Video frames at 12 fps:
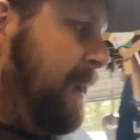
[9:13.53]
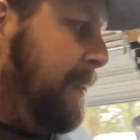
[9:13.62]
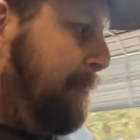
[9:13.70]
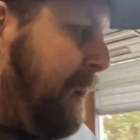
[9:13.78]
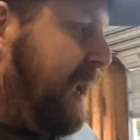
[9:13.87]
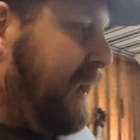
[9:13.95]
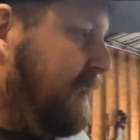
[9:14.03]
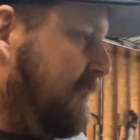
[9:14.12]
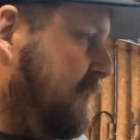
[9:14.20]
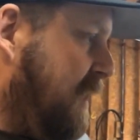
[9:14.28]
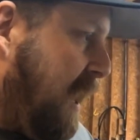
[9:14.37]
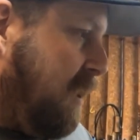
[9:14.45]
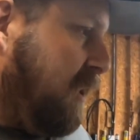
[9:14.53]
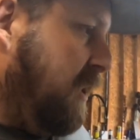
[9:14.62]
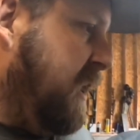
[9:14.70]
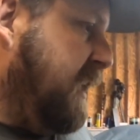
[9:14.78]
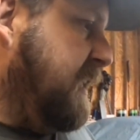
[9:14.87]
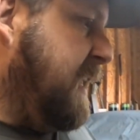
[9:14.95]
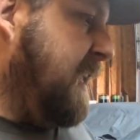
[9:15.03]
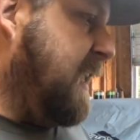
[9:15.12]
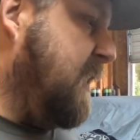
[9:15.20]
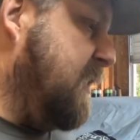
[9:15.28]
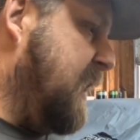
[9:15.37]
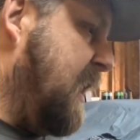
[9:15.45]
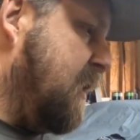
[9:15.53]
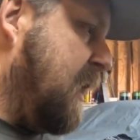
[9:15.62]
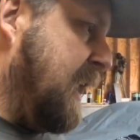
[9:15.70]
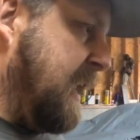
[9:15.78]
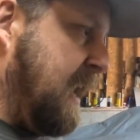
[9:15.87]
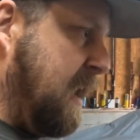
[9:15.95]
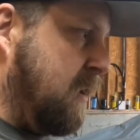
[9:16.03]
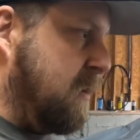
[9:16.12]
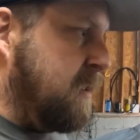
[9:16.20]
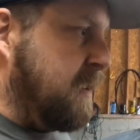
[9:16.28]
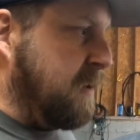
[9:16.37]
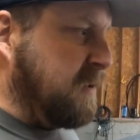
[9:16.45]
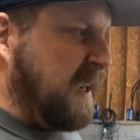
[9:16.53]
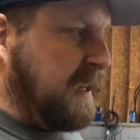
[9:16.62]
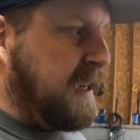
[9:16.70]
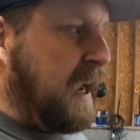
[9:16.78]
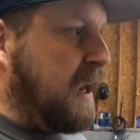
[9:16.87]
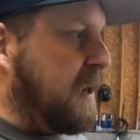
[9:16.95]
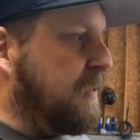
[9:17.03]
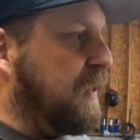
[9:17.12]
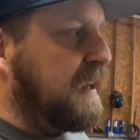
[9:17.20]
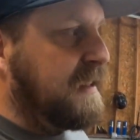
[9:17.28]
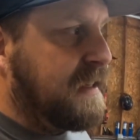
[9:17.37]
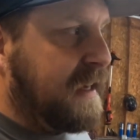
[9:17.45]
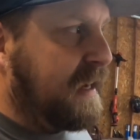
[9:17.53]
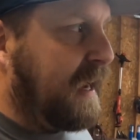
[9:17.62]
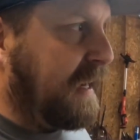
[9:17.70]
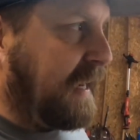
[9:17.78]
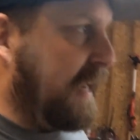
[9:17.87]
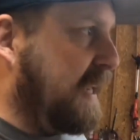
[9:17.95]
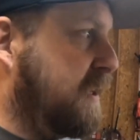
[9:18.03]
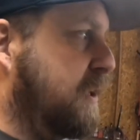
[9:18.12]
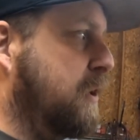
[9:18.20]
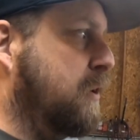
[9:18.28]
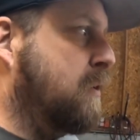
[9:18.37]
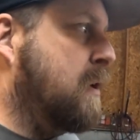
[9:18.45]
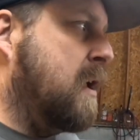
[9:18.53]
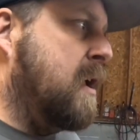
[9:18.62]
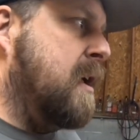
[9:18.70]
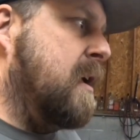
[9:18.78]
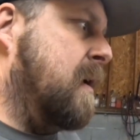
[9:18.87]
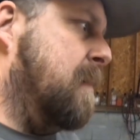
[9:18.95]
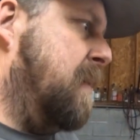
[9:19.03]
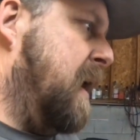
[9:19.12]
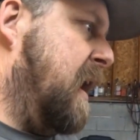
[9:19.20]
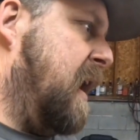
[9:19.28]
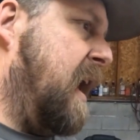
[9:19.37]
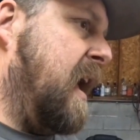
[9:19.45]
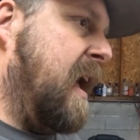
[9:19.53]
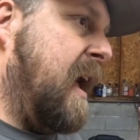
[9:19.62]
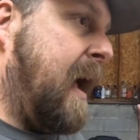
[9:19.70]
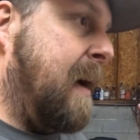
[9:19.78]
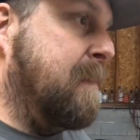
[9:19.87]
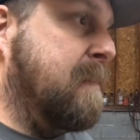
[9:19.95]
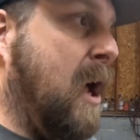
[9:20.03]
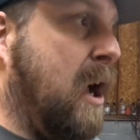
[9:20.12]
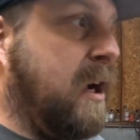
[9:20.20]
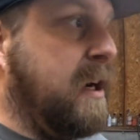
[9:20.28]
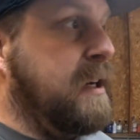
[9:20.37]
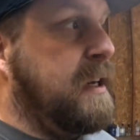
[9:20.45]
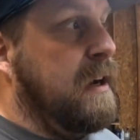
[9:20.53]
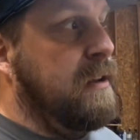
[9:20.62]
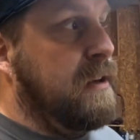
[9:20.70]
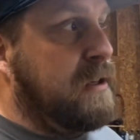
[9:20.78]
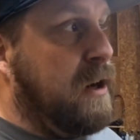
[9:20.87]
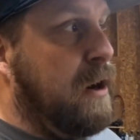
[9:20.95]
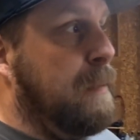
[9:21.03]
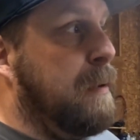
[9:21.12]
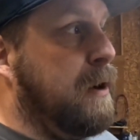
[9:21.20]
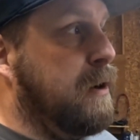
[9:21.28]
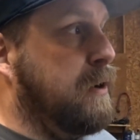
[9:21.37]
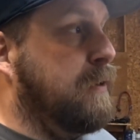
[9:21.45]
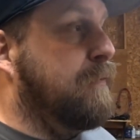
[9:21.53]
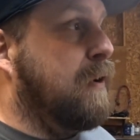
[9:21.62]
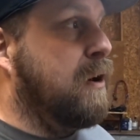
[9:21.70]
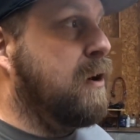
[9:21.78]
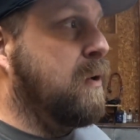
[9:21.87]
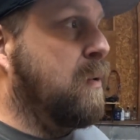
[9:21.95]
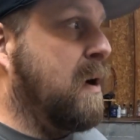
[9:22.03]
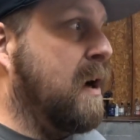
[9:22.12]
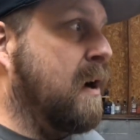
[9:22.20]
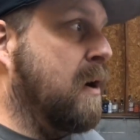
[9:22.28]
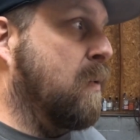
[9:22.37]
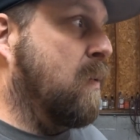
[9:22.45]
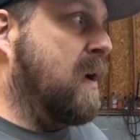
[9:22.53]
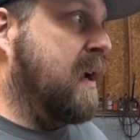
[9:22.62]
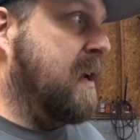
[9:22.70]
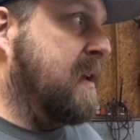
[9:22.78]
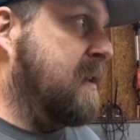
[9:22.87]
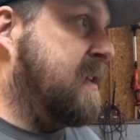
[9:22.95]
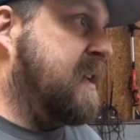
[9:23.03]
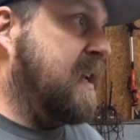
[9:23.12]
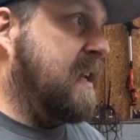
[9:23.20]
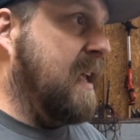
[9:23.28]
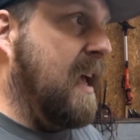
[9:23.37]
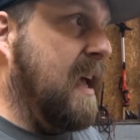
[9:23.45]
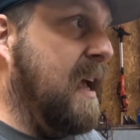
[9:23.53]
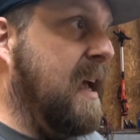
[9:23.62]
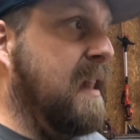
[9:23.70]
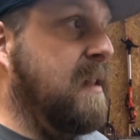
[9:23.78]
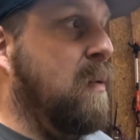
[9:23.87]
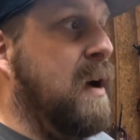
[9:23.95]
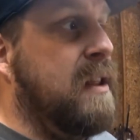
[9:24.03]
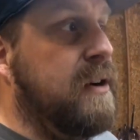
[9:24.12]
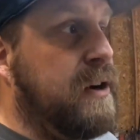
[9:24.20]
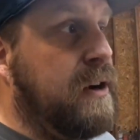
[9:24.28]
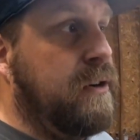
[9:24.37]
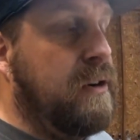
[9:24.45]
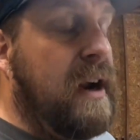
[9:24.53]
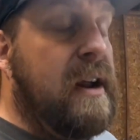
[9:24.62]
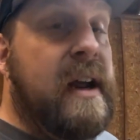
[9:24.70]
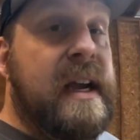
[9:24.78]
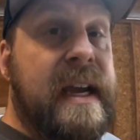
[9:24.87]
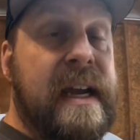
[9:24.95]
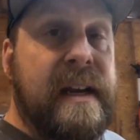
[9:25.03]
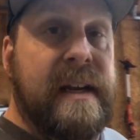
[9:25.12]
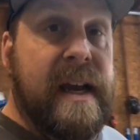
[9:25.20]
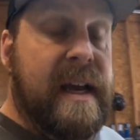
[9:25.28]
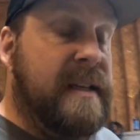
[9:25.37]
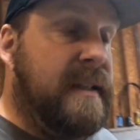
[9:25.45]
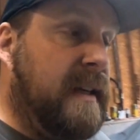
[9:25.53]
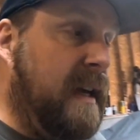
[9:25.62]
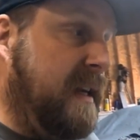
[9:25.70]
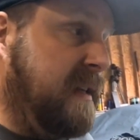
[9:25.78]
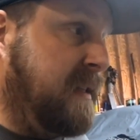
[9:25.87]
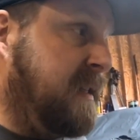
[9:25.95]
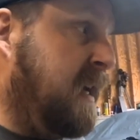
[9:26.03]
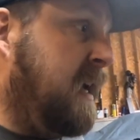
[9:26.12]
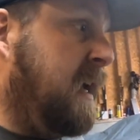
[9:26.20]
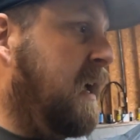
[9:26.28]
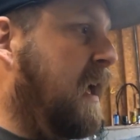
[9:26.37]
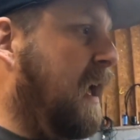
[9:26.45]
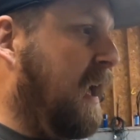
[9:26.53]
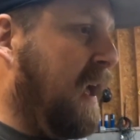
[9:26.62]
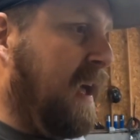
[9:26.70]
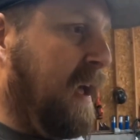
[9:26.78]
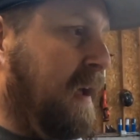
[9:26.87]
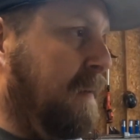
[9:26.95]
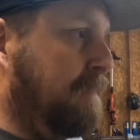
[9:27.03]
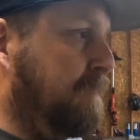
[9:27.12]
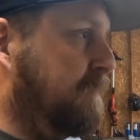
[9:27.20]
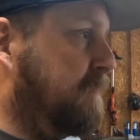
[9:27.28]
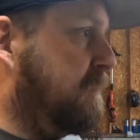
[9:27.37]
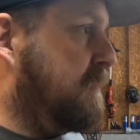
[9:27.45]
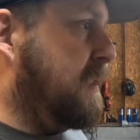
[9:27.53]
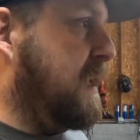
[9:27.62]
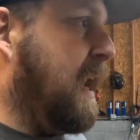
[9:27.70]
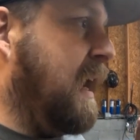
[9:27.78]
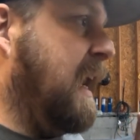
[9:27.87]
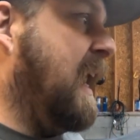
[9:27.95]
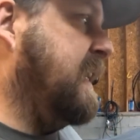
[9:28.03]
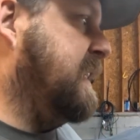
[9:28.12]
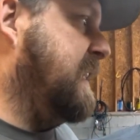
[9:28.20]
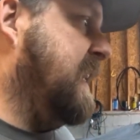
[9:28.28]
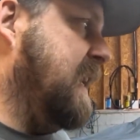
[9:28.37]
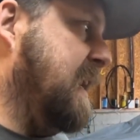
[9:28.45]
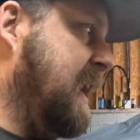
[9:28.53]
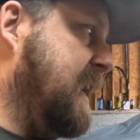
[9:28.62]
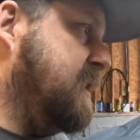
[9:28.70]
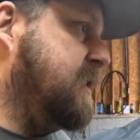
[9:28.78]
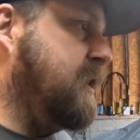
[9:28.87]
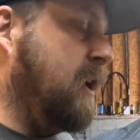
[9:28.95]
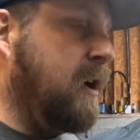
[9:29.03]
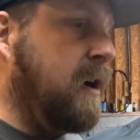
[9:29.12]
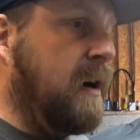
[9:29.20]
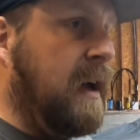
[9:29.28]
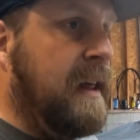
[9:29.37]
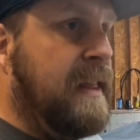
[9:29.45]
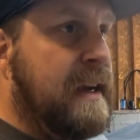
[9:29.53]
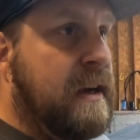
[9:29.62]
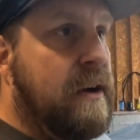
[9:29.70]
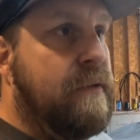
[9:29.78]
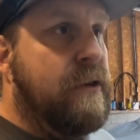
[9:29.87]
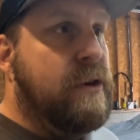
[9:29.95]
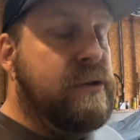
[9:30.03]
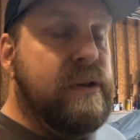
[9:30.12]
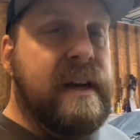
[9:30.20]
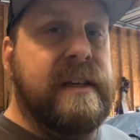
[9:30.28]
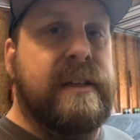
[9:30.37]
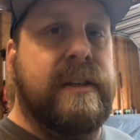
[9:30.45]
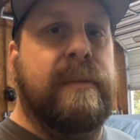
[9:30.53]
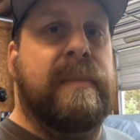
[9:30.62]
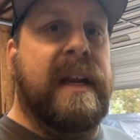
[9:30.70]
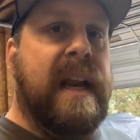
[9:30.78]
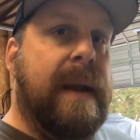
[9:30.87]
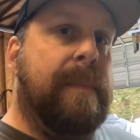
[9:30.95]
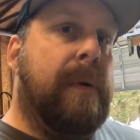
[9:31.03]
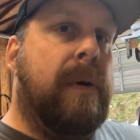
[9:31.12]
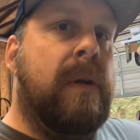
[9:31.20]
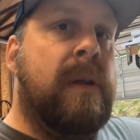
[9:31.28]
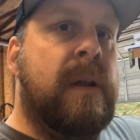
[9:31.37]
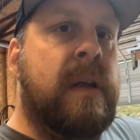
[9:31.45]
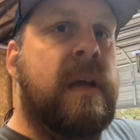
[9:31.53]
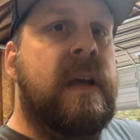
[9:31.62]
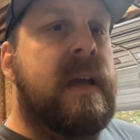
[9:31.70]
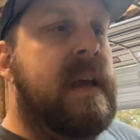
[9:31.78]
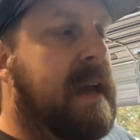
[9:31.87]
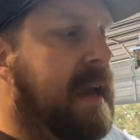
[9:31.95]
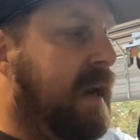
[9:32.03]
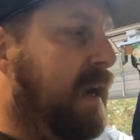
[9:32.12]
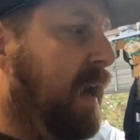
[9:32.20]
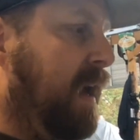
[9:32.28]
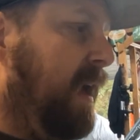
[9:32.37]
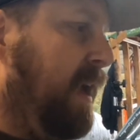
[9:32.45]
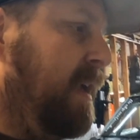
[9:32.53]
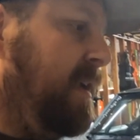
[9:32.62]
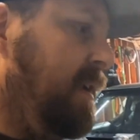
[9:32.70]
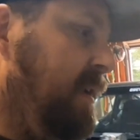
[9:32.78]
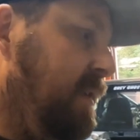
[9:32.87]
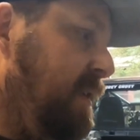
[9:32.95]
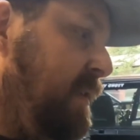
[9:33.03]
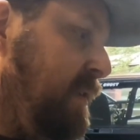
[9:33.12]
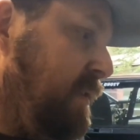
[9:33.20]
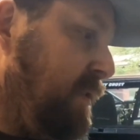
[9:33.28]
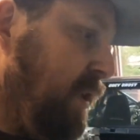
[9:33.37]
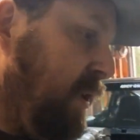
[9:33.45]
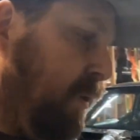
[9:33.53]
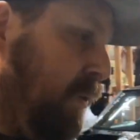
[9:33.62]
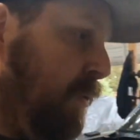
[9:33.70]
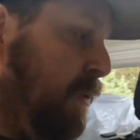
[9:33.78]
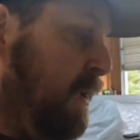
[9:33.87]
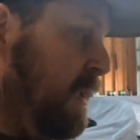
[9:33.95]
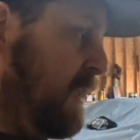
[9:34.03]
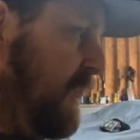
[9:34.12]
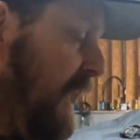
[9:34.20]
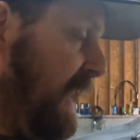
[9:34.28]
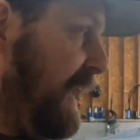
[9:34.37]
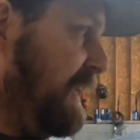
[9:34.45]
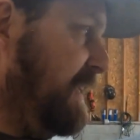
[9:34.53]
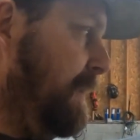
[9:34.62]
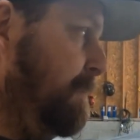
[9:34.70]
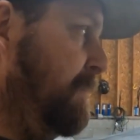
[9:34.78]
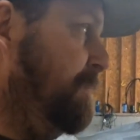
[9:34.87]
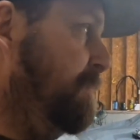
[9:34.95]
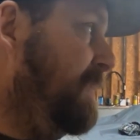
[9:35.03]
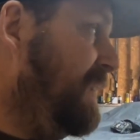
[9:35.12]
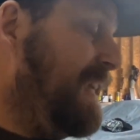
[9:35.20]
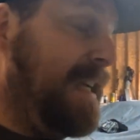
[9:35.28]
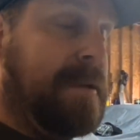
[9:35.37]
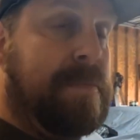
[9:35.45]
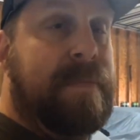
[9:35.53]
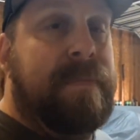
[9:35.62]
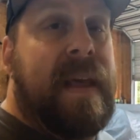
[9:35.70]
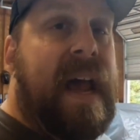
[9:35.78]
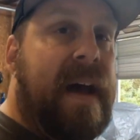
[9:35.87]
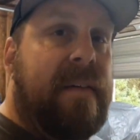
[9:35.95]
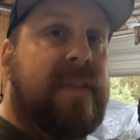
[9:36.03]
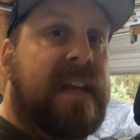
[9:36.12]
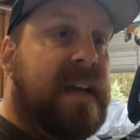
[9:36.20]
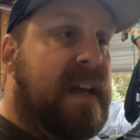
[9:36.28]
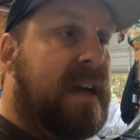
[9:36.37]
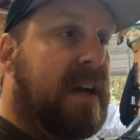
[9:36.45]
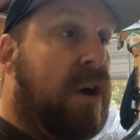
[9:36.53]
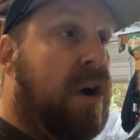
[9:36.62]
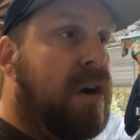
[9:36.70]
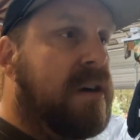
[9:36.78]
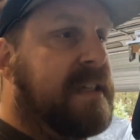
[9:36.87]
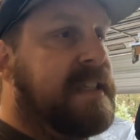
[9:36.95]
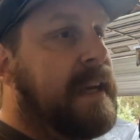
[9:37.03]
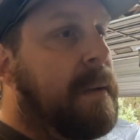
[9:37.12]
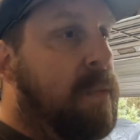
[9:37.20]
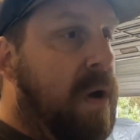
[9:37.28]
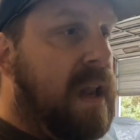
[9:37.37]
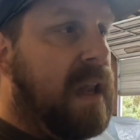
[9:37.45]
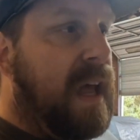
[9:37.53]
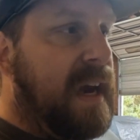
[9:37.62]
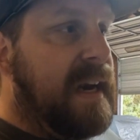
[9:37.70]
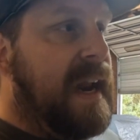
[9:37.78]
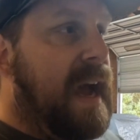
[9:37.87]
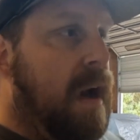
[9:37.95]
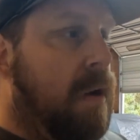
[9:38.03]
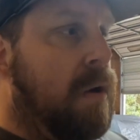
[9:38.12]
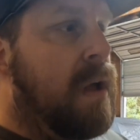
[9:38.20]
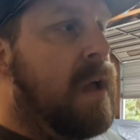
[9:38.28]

But I'll go ahead and take care of that right now. There's a ton of things that I can do, but I'm not going to tear this car apart too far to where when the weather turns around I can't test, because I'd like to get a head start. I think our first race is going to be in April, and so I'd like to at least have the car somewhat lined out